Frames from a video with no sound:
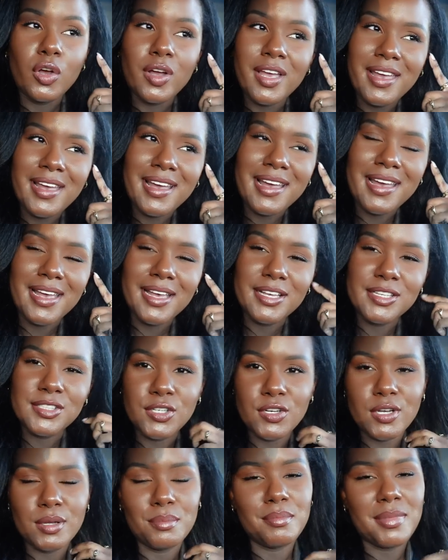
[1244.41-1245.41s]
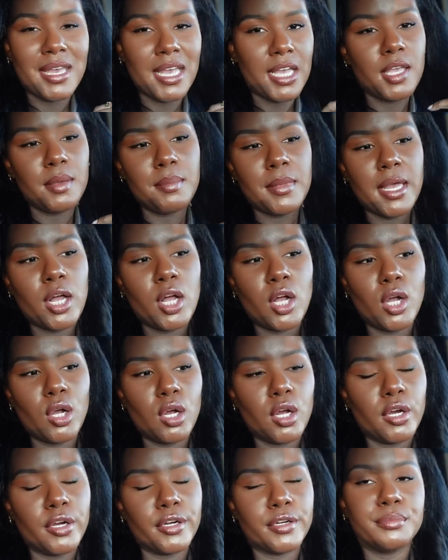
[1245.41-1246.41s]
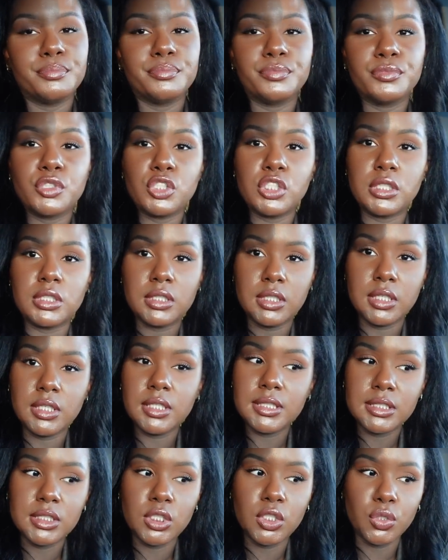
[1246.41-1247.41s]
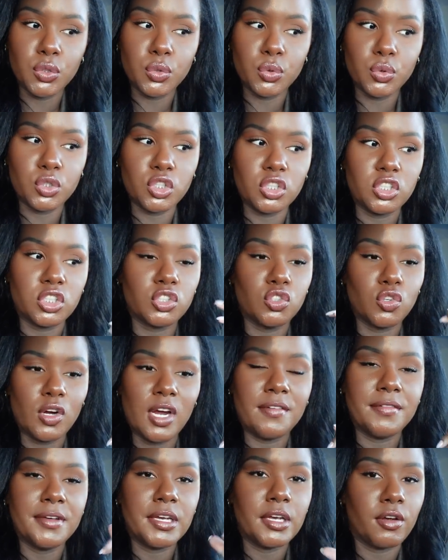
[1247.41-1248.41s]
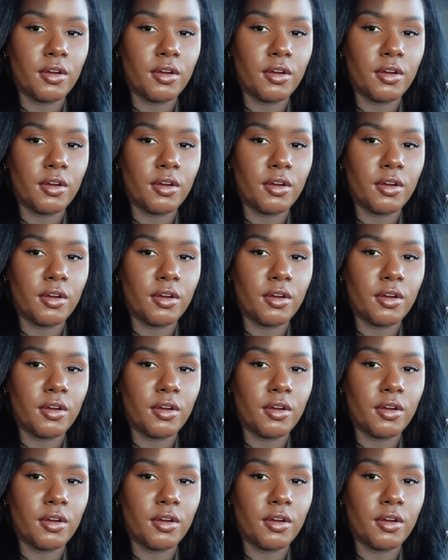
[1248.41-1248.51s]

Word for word: Okay guys, so I'm back in my car. She's good as new, she's driving